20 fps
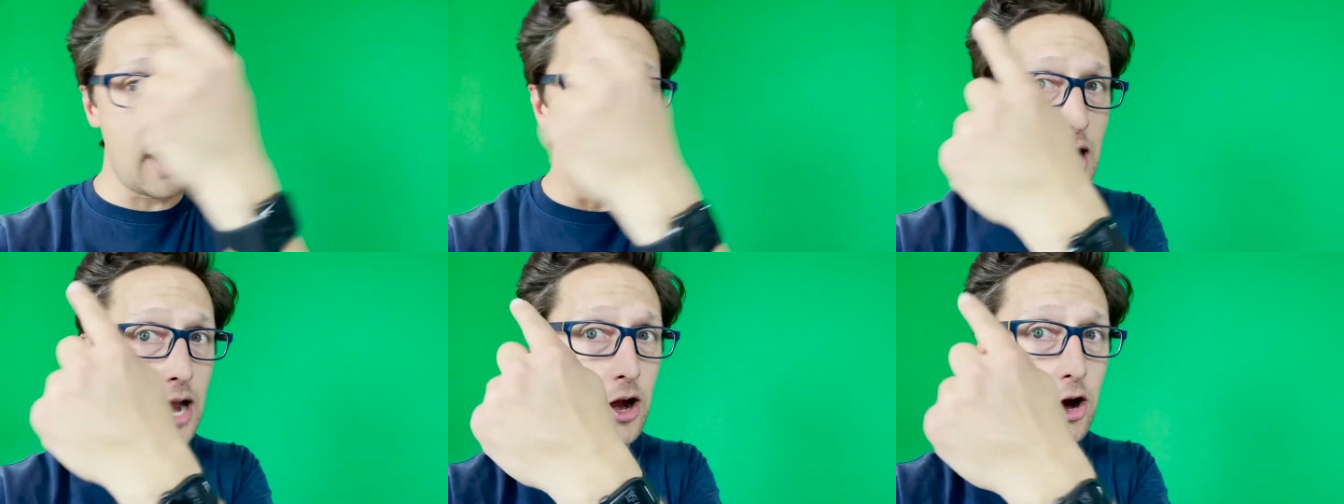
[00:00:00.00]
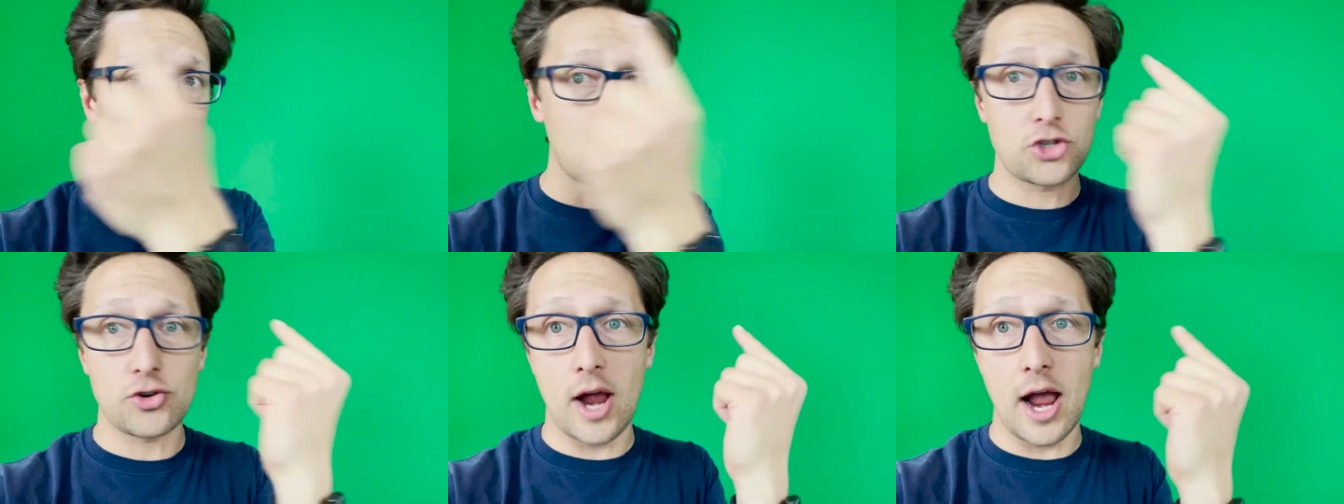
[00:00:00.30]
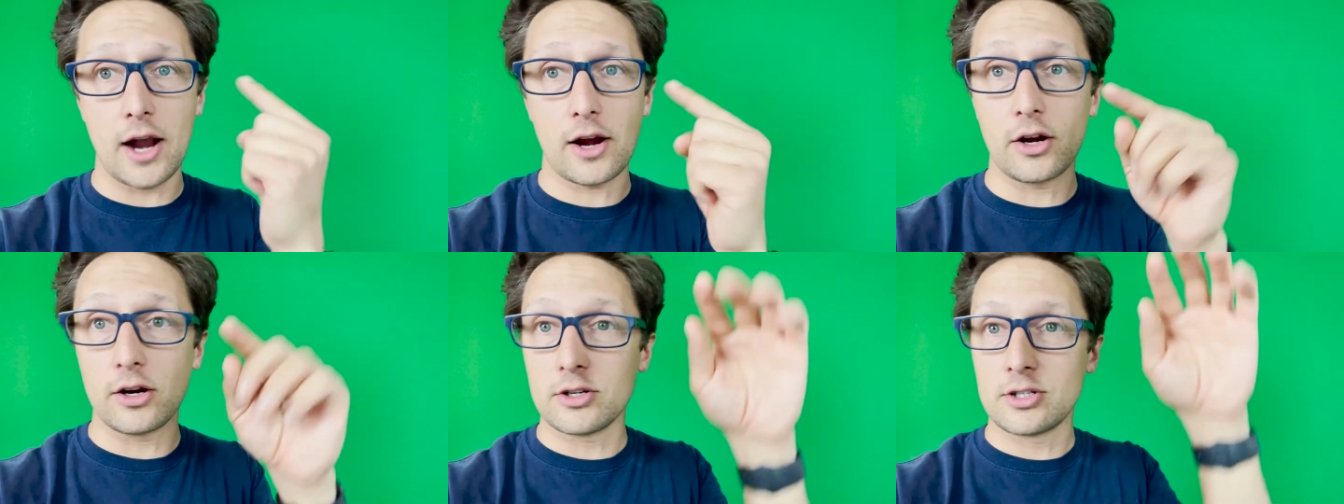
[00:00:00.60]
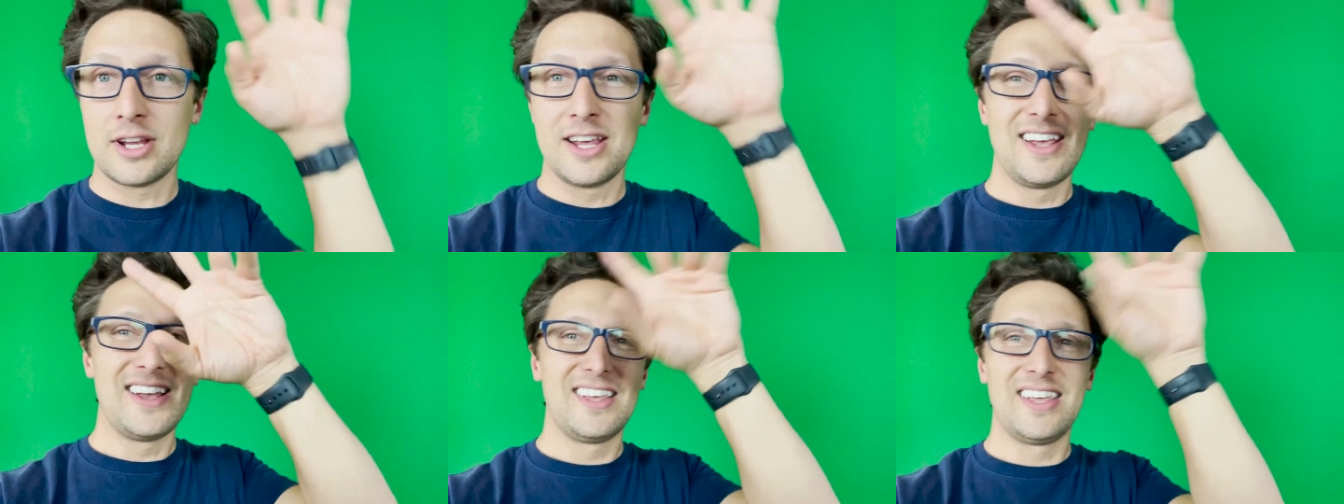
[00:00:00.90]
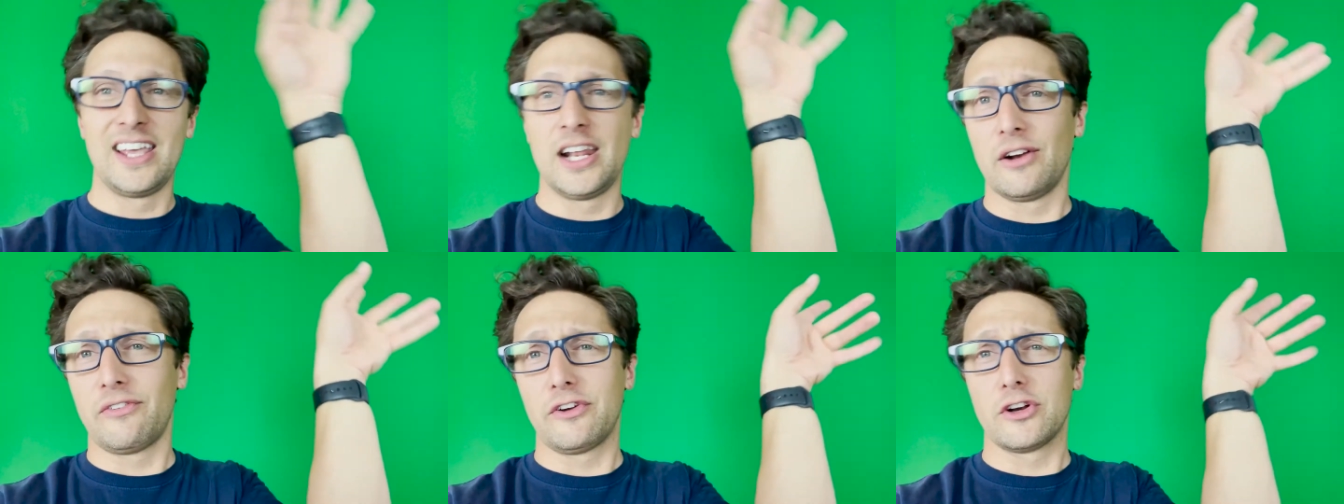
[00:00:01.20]
IR trackers
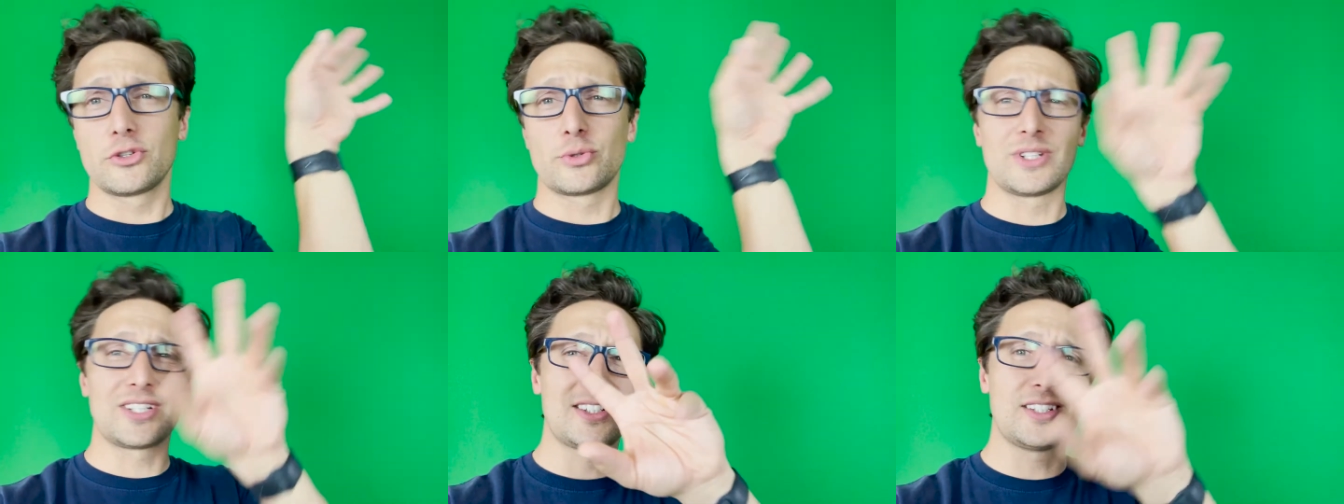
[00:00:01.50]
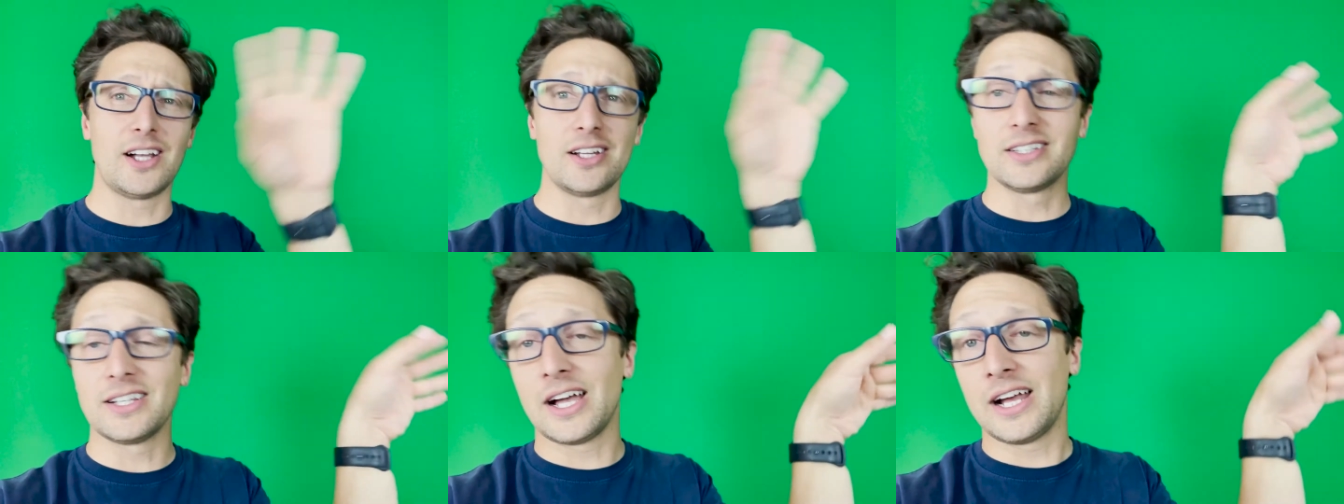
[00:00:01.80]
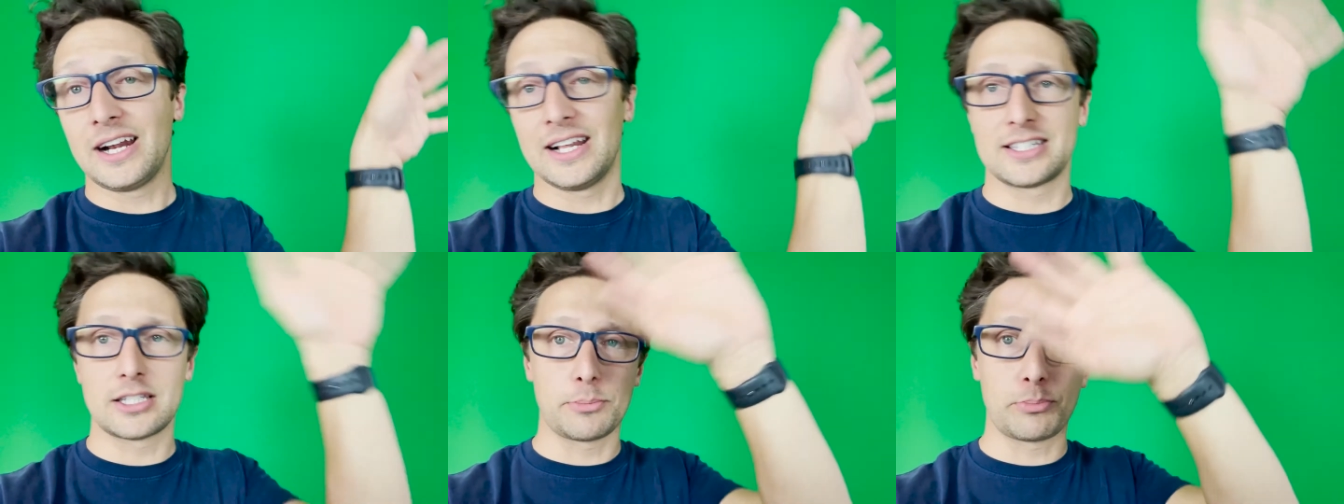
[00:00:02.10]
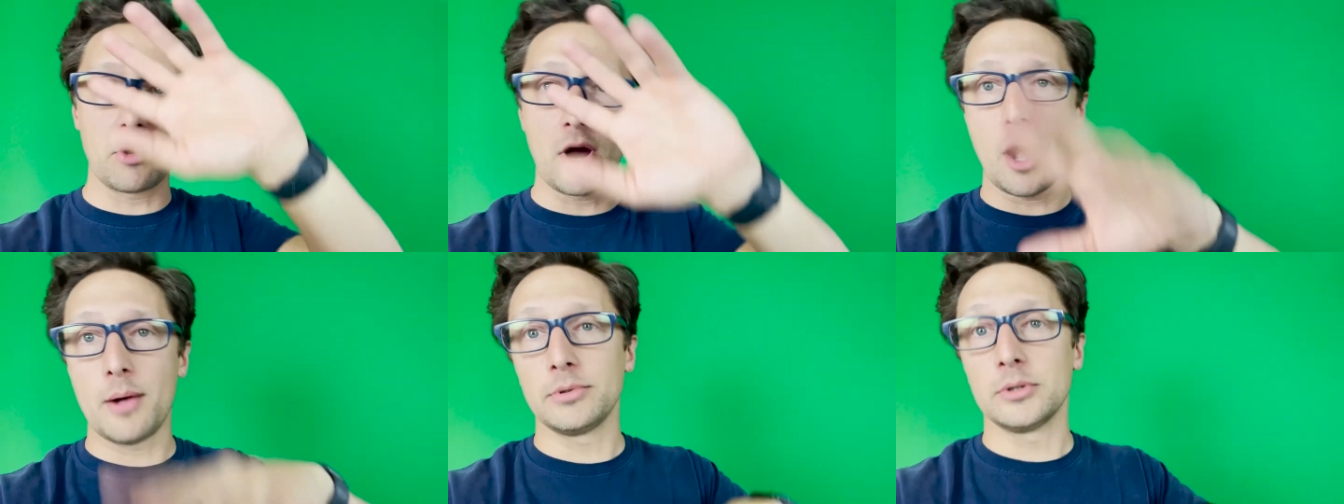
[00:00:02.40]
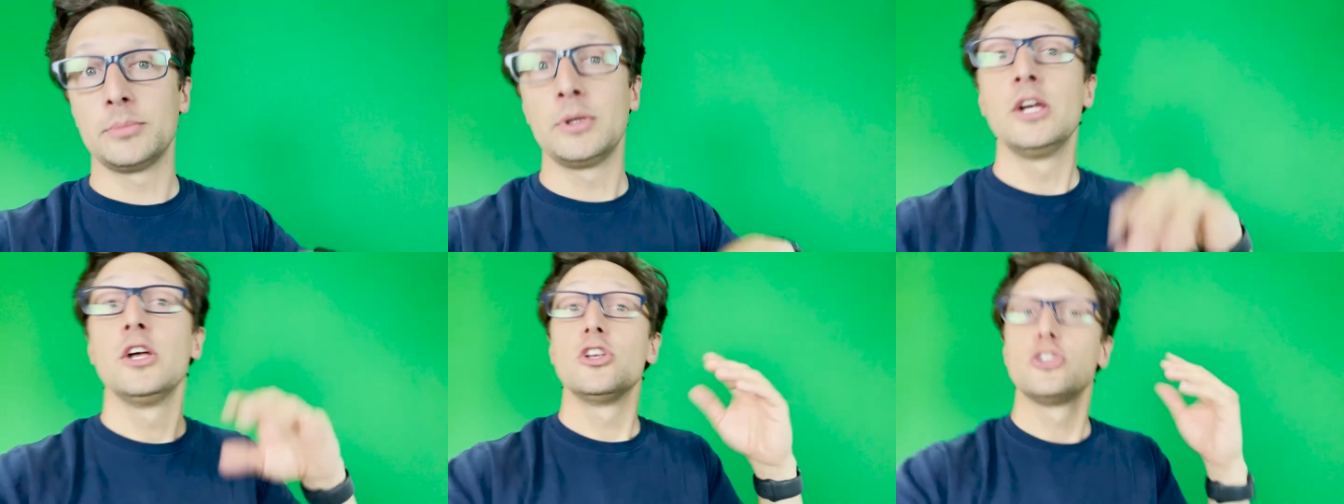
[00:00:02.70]
interferes with sunlight. It's a problem.